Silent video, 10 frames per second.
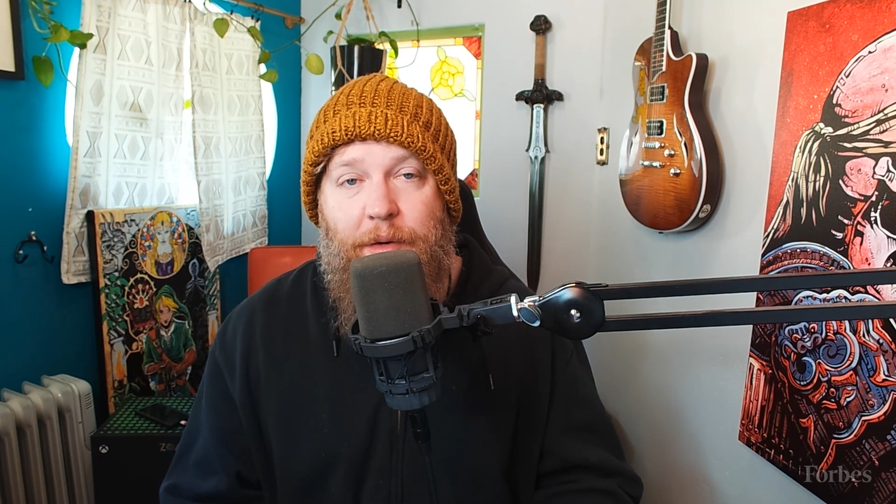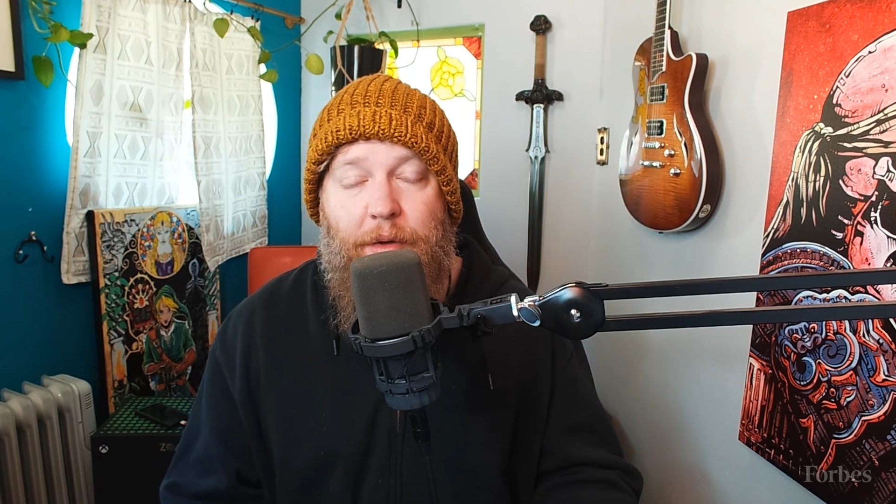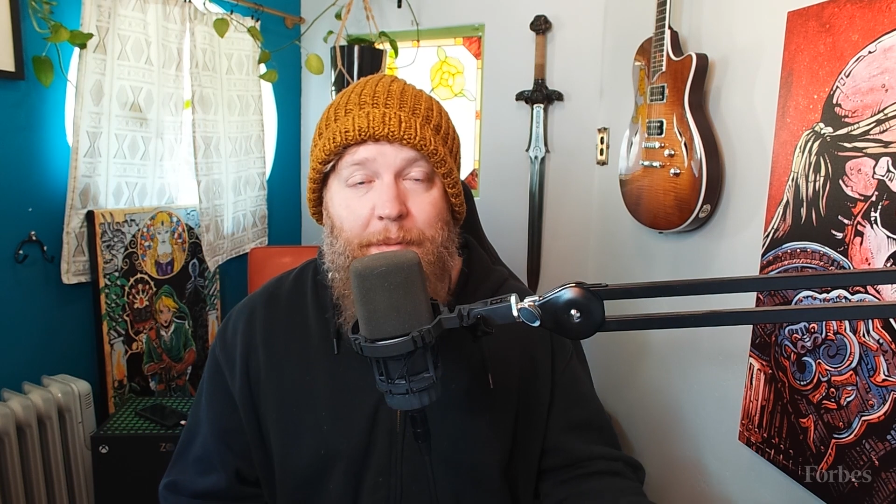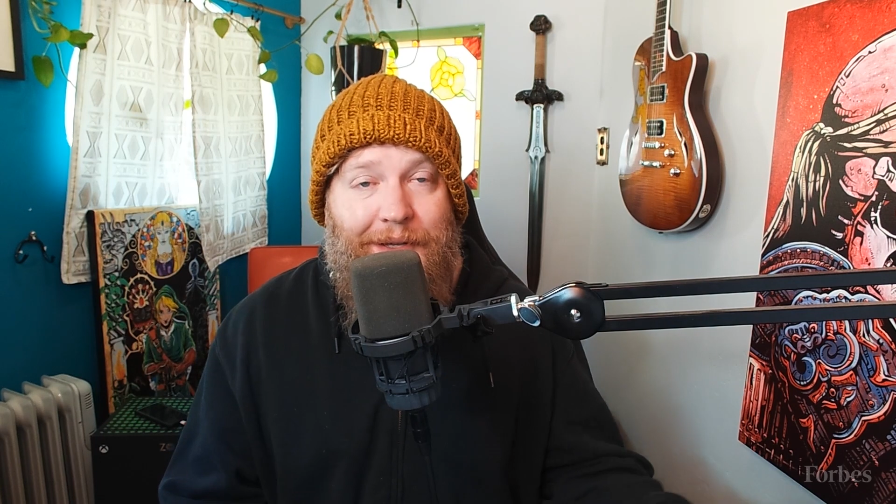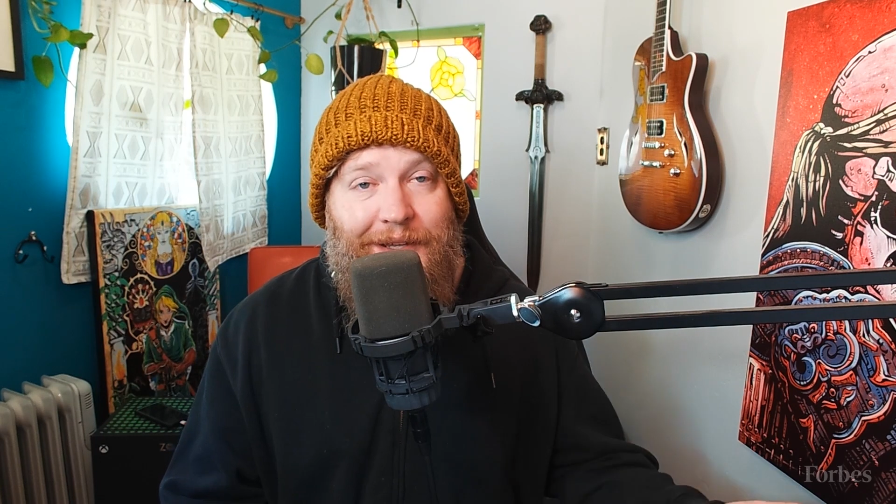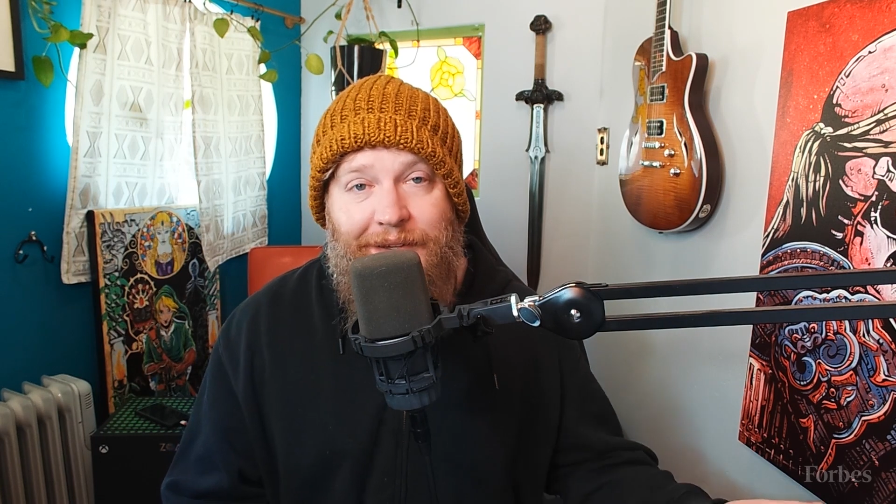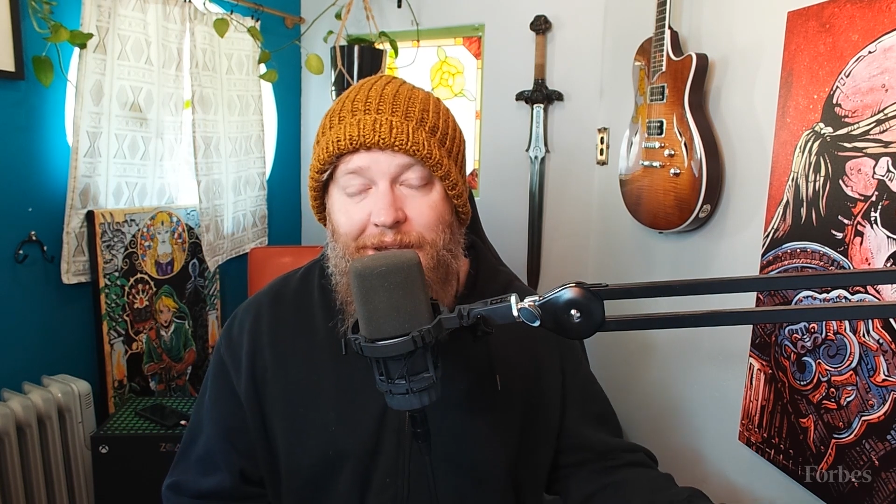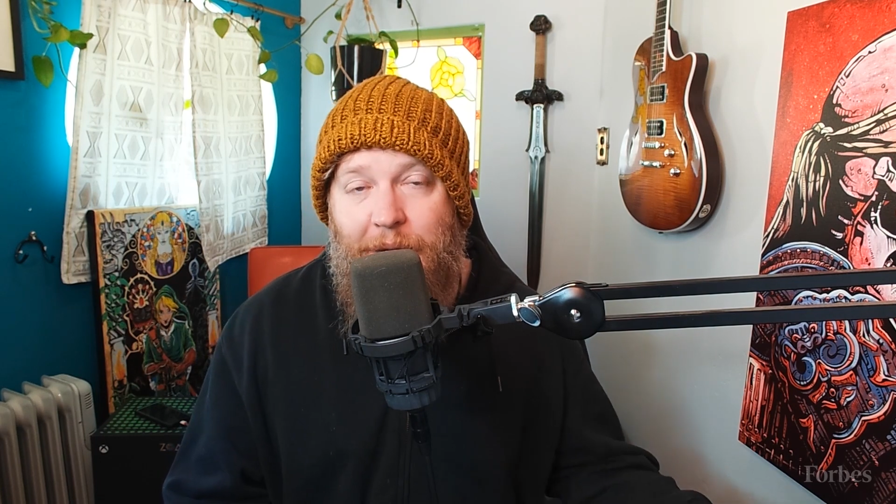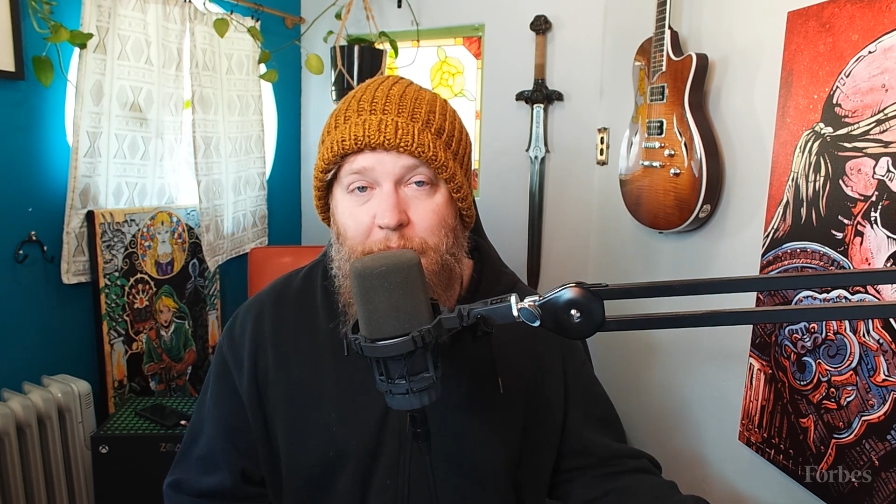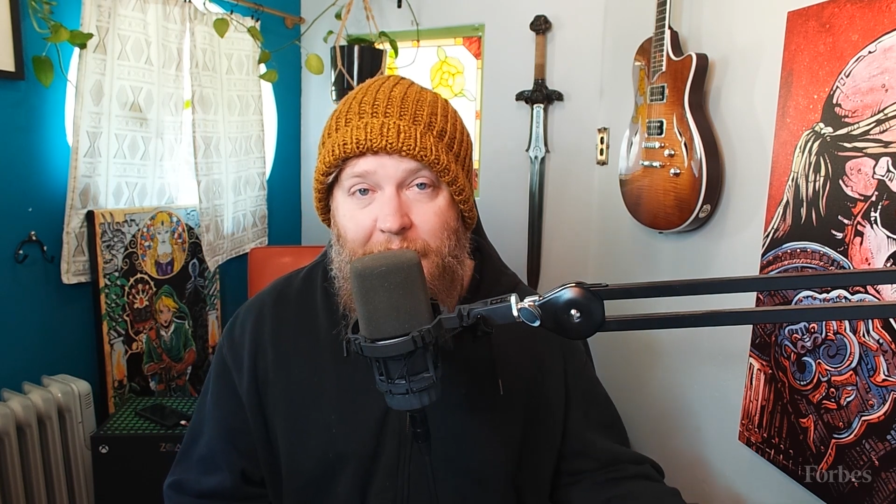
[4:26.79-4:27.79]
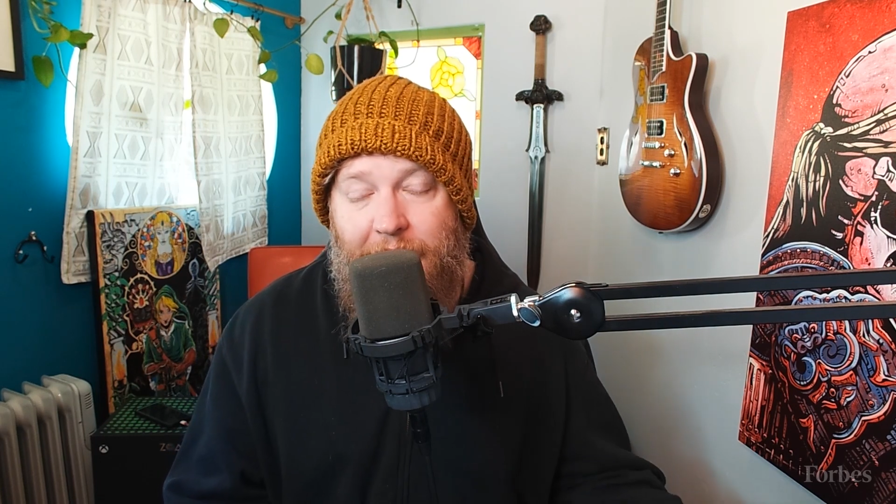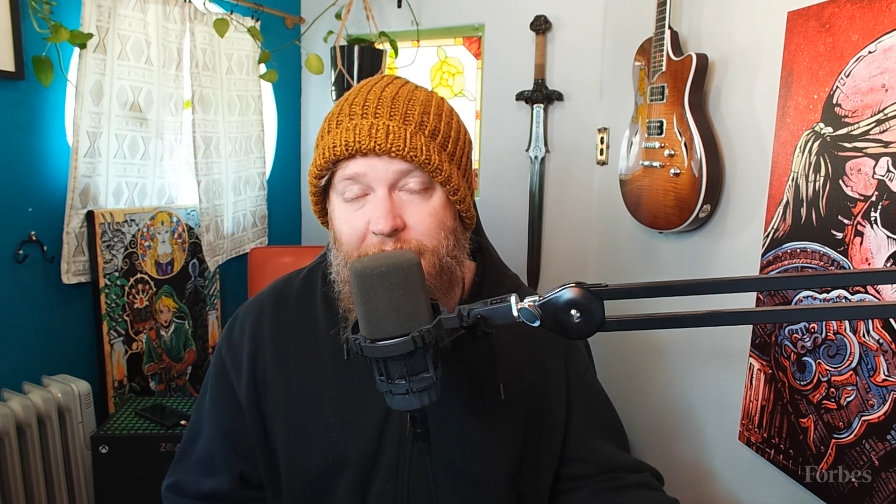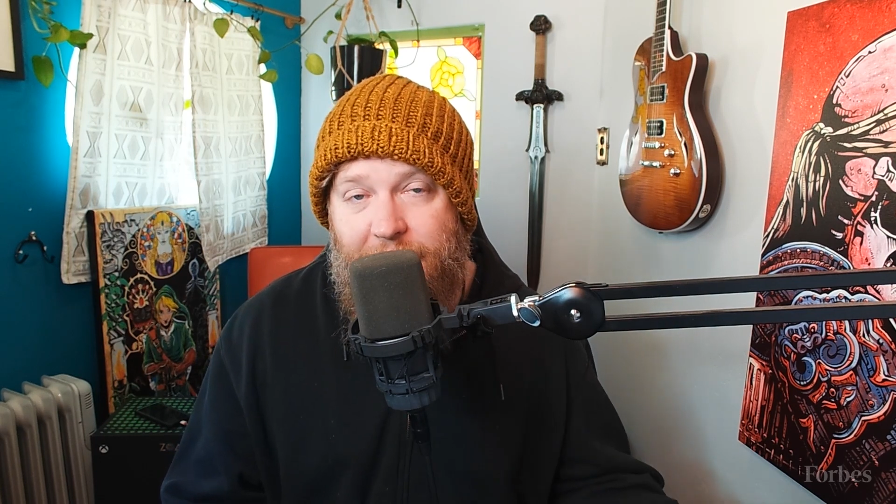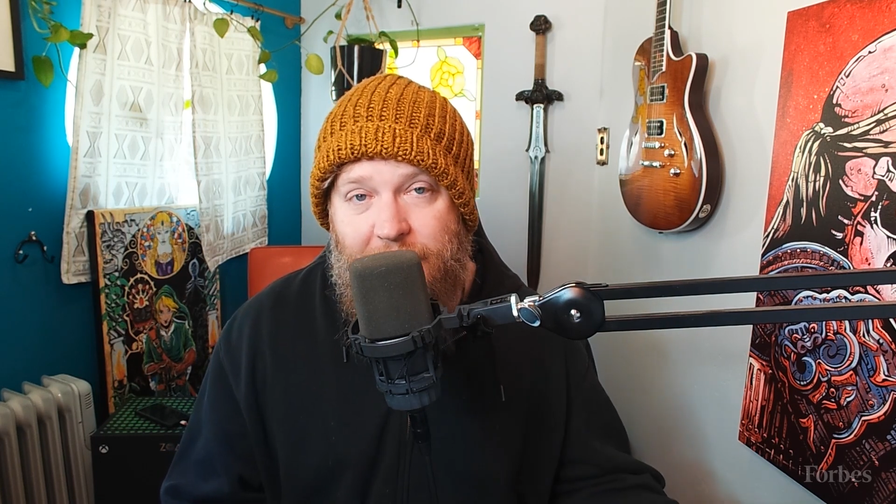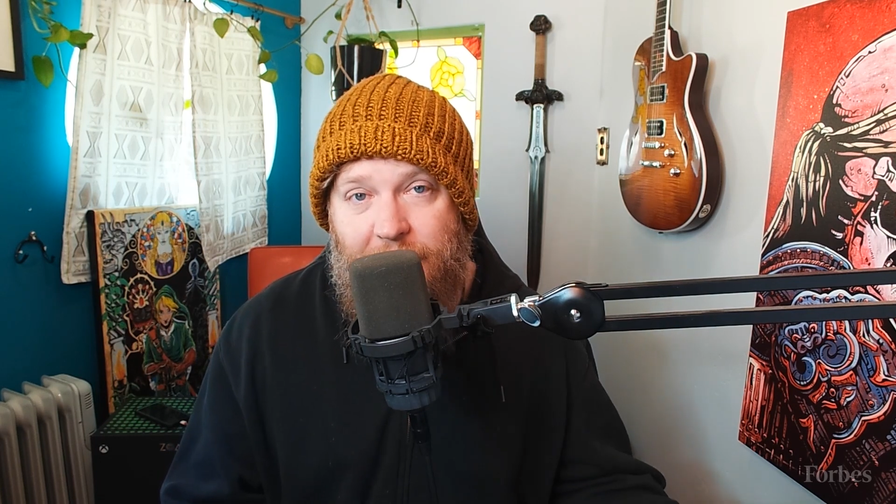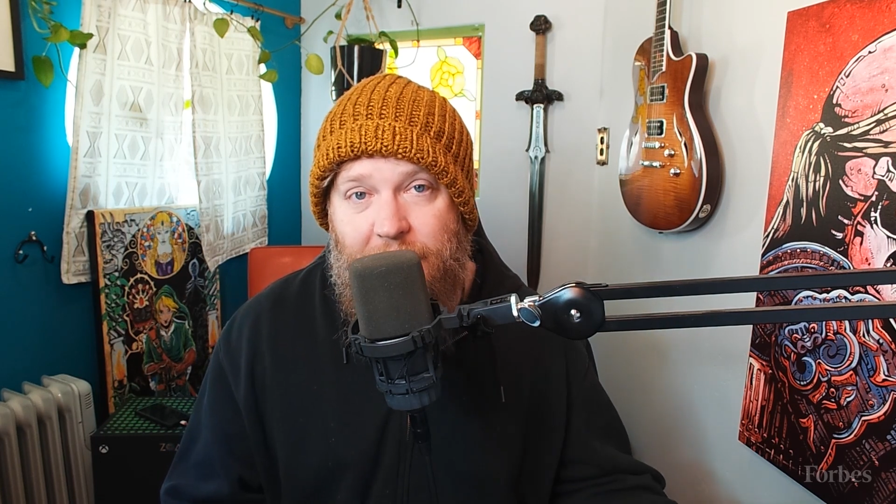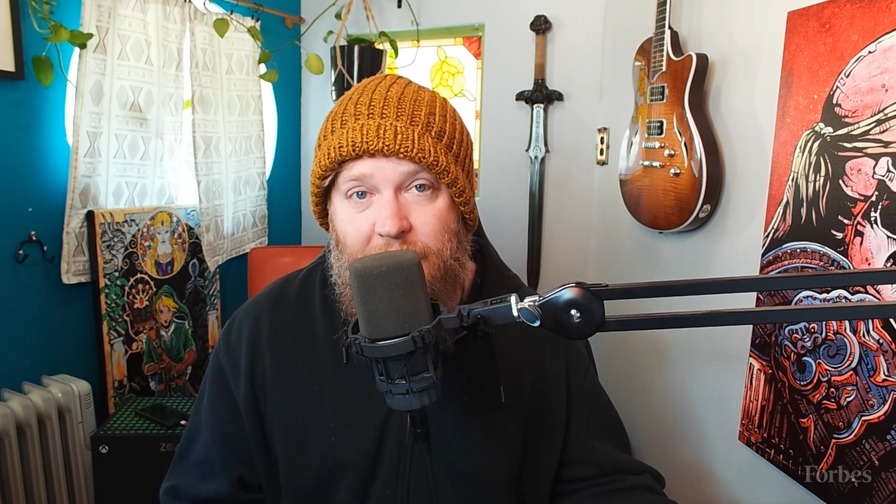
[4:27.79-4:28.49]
well, I'm going to get Game Pass,